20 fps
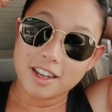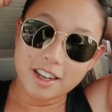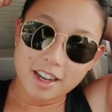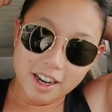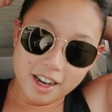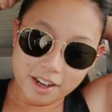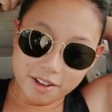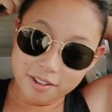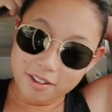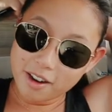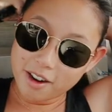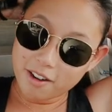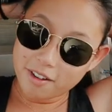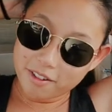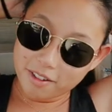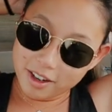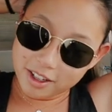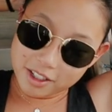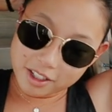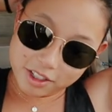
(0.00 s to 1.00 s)
I don't know,
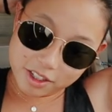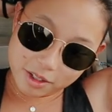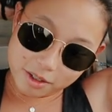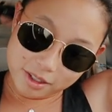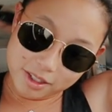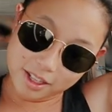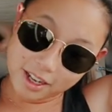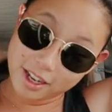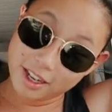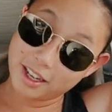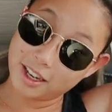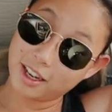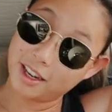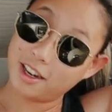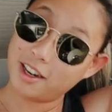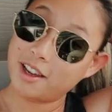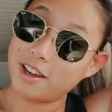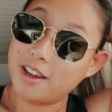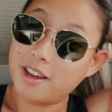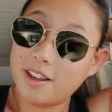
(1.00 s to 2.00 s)
I just was like
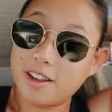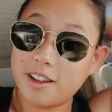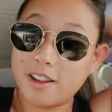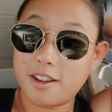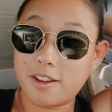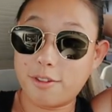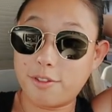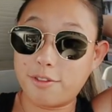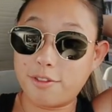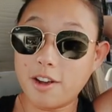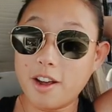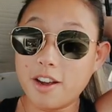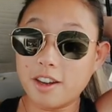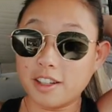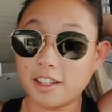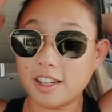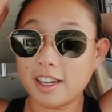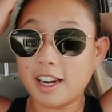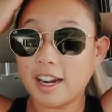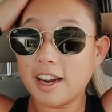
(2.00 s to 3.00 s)
in a
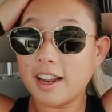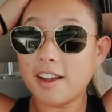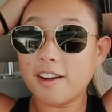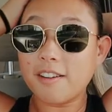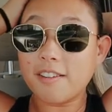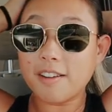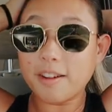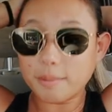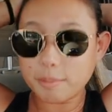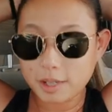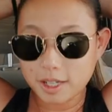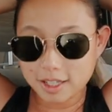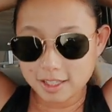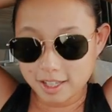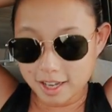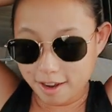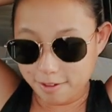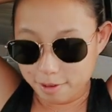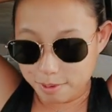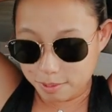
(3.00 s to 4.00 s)
funk, you know, and because
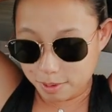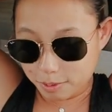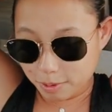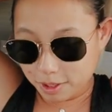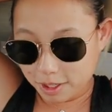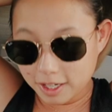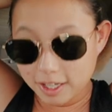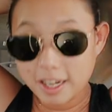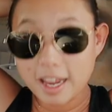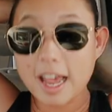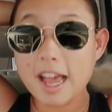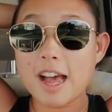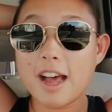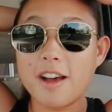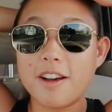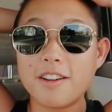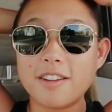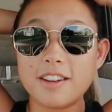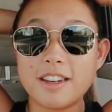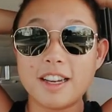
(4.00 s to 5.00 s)
I haven't been working
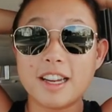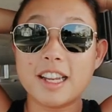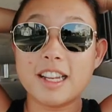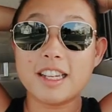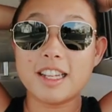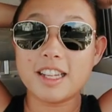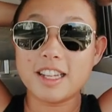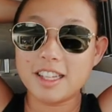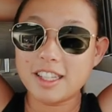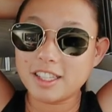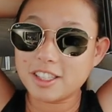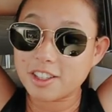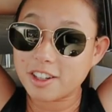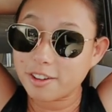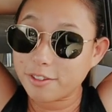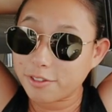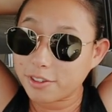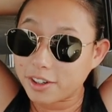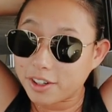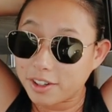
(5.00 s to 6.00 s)
out and eating
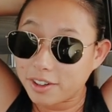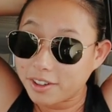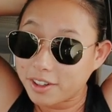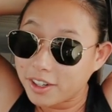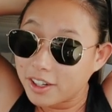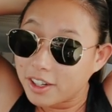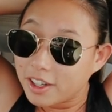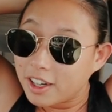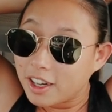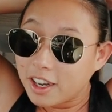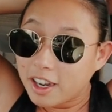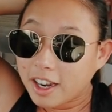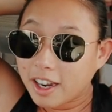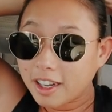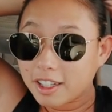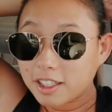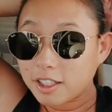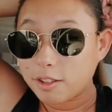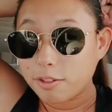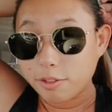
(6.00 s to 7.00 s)
junk food,
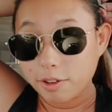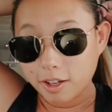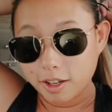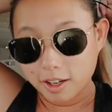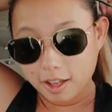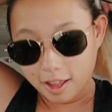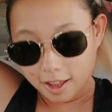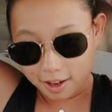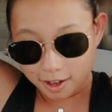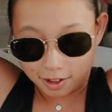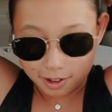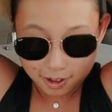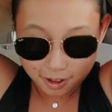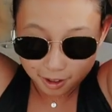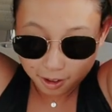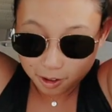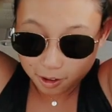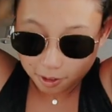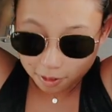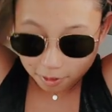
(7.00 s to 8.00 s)
I just feel like,
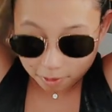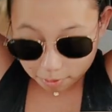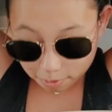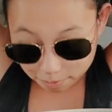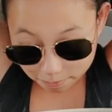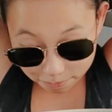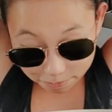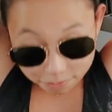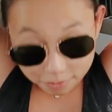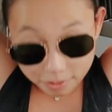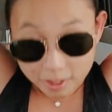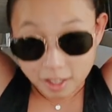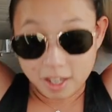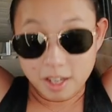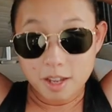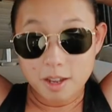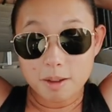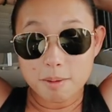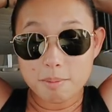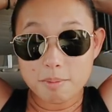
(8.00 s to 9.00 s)
you know,
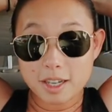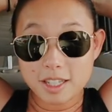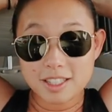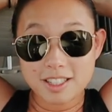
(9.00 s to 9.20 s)
my